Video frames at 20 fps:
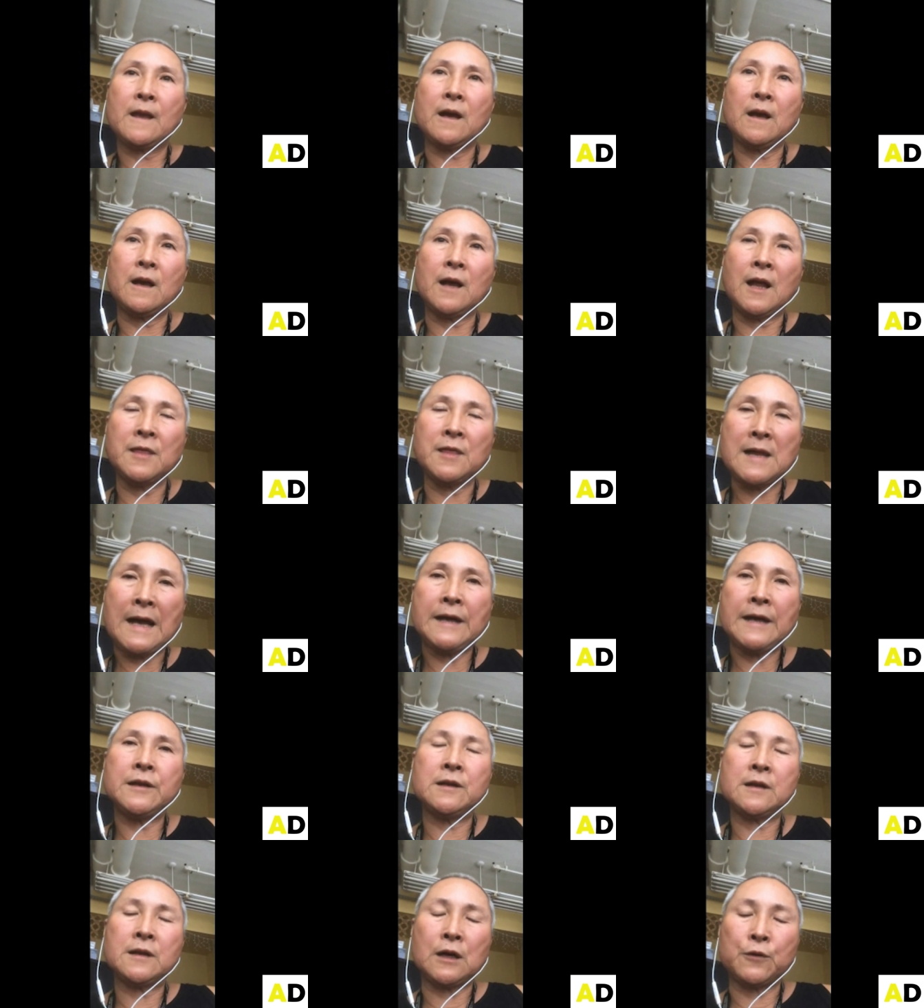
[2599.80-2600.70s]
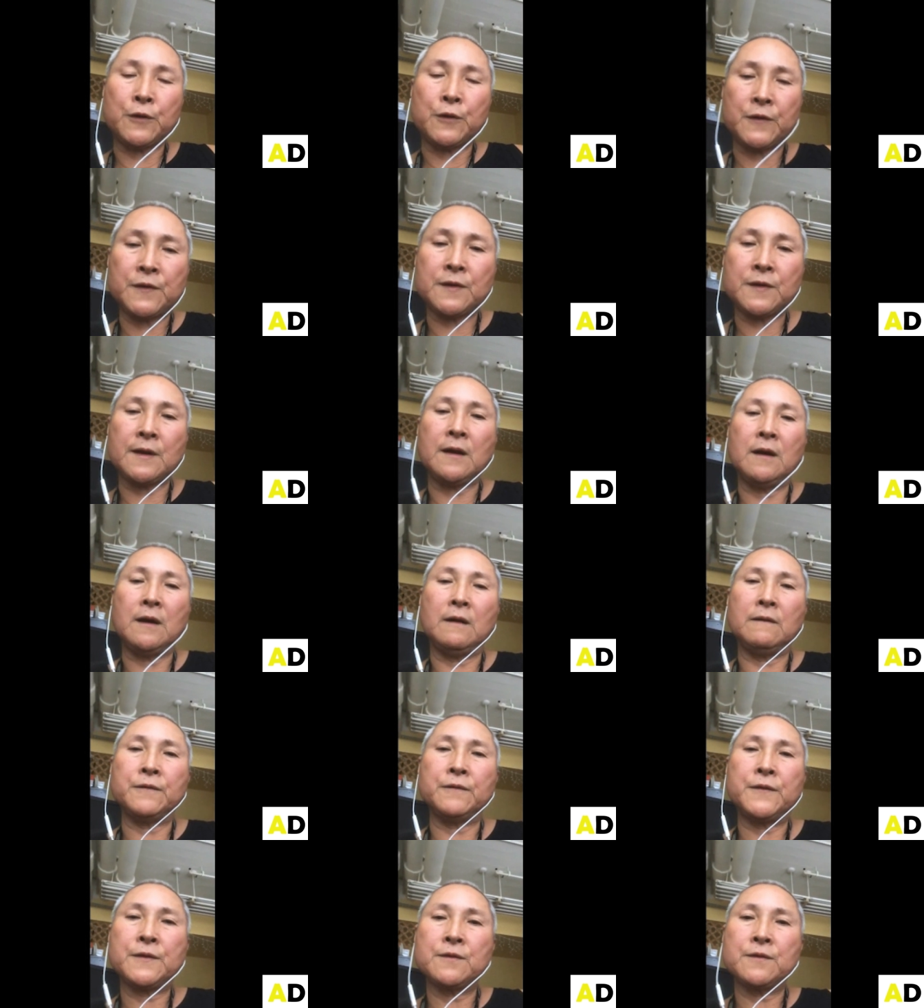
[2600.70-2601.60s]
aligning
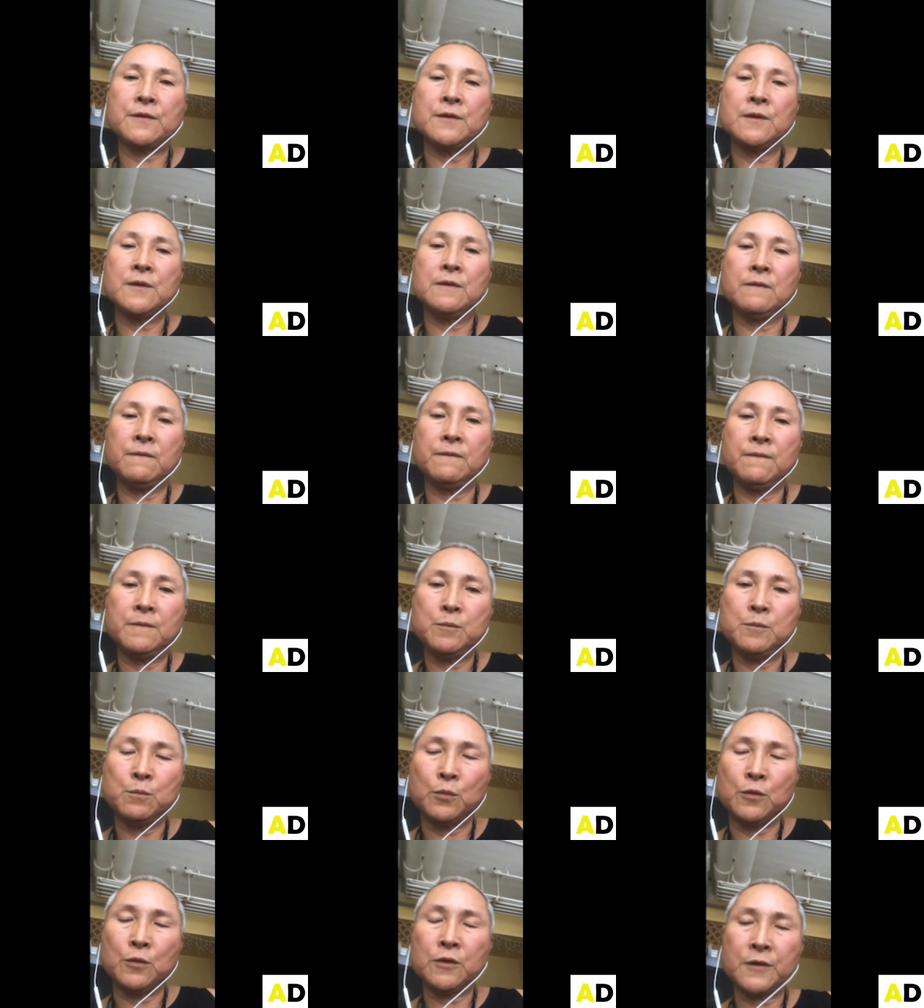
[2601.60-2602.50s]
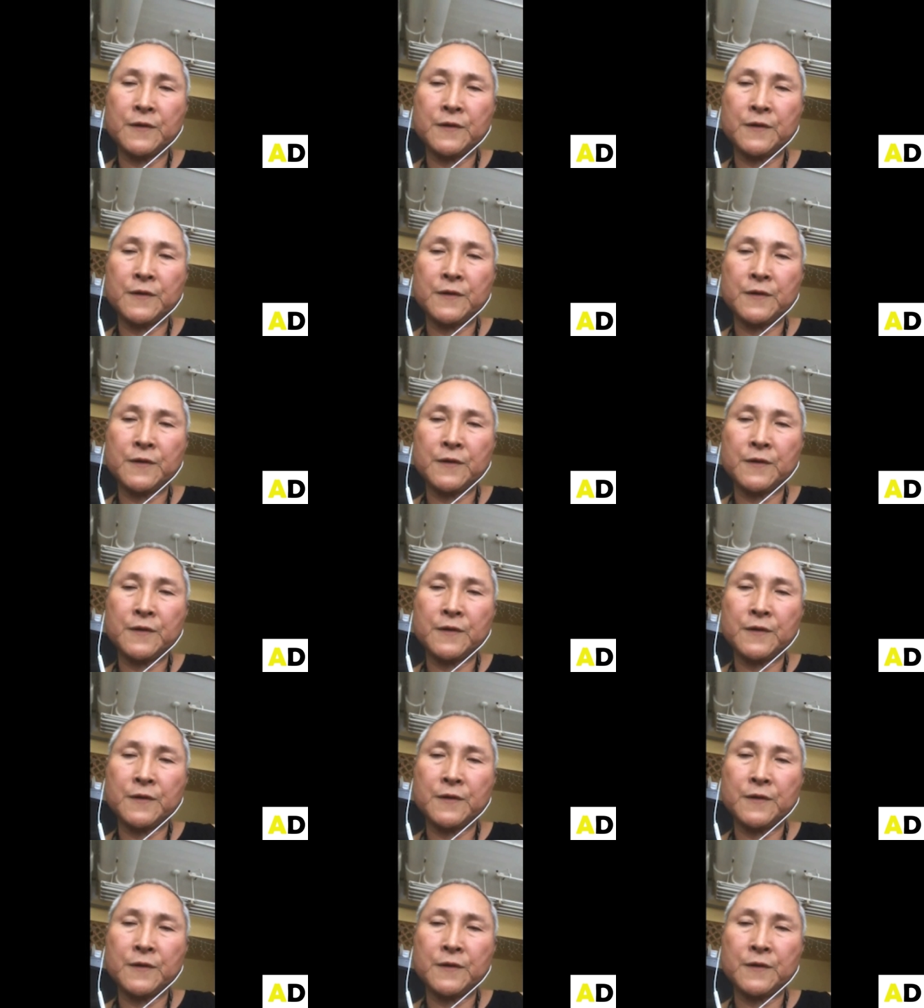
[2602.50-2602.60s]
ourselves more